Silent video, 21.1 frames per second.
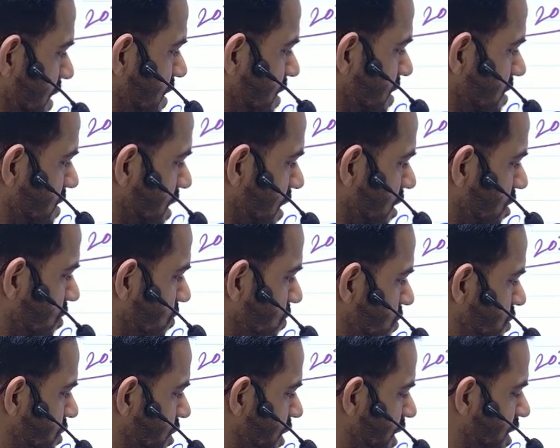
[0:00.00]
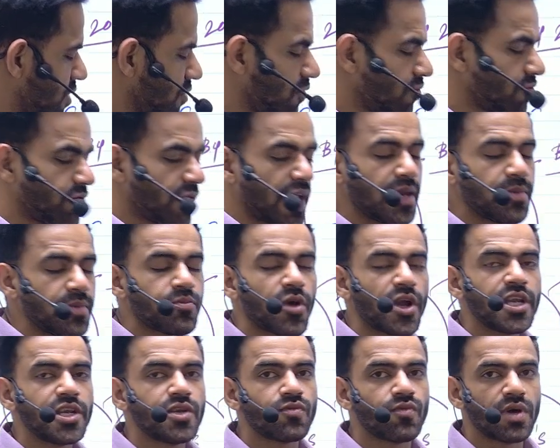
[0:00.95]
the growth rate of
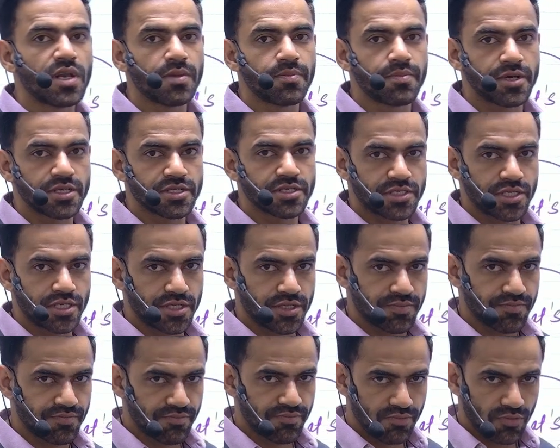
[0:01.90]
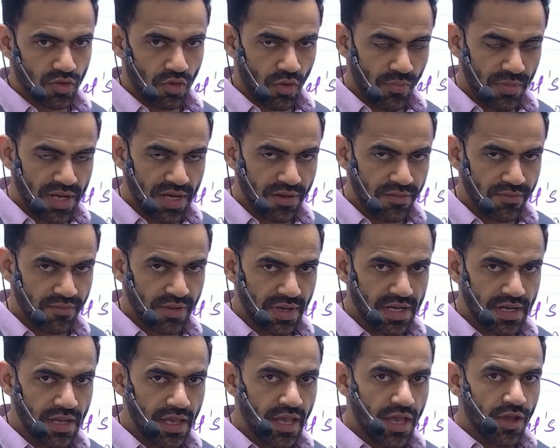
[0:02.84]
10.1%. Nominal
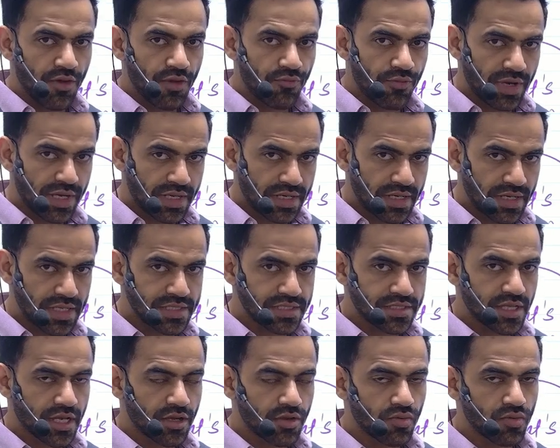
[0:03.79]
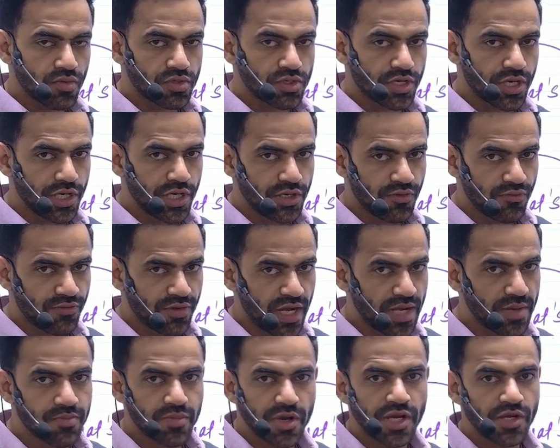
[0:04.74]
one witnessed the growth rate of
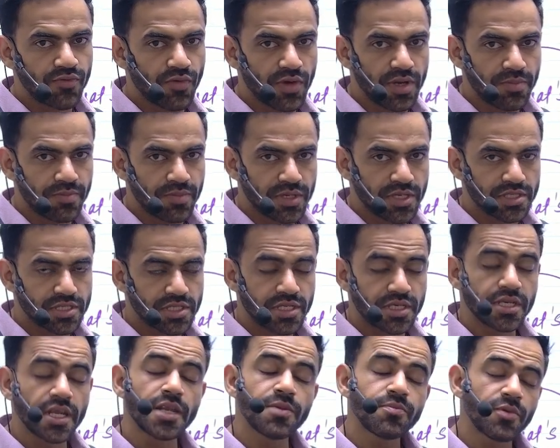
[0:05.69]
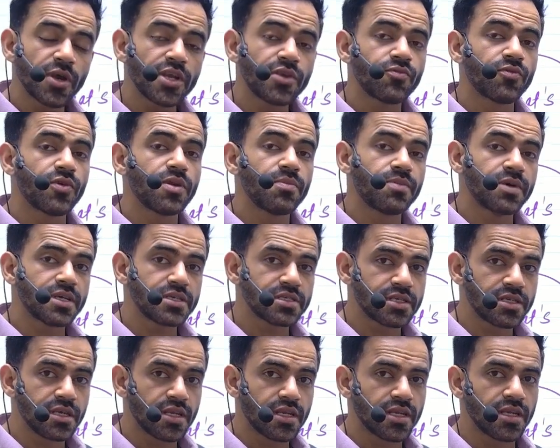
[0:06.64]
10.1%.
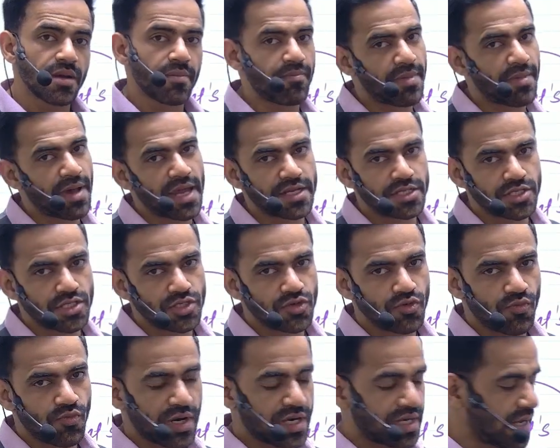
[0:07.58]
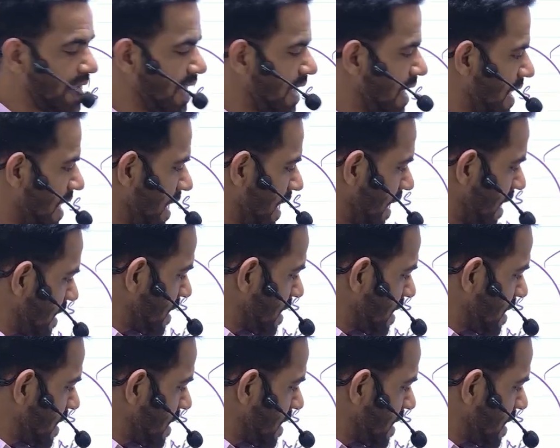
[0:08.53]
10.1% in comparison to what? In